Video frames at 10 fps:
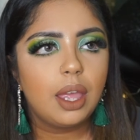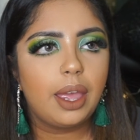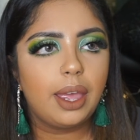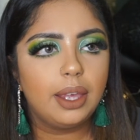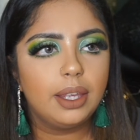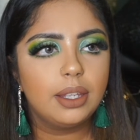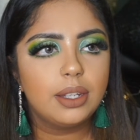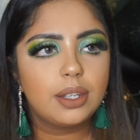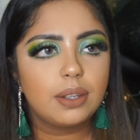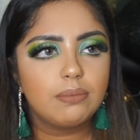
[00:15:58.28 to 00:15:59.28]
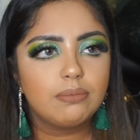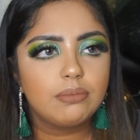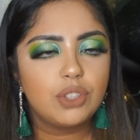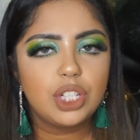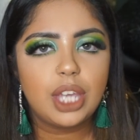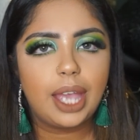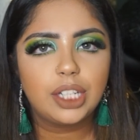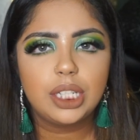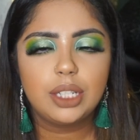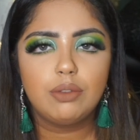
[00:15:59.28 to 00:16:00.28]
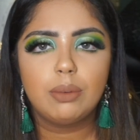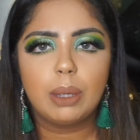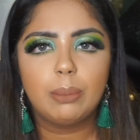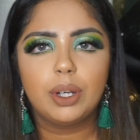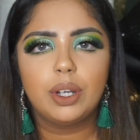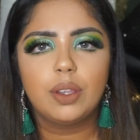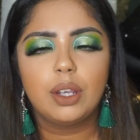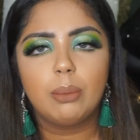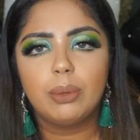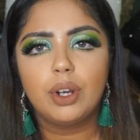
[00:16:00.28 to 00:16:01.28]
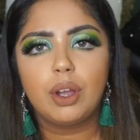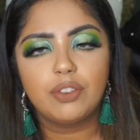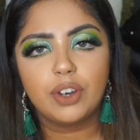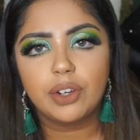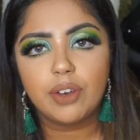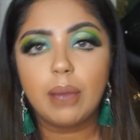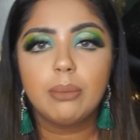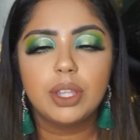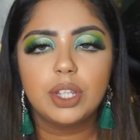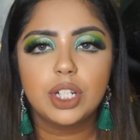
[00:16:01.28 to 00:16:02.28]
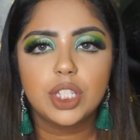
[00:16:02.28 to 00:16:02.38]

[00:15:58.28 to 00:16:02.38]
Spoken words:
And she actually didn't remember the number of her grandmother,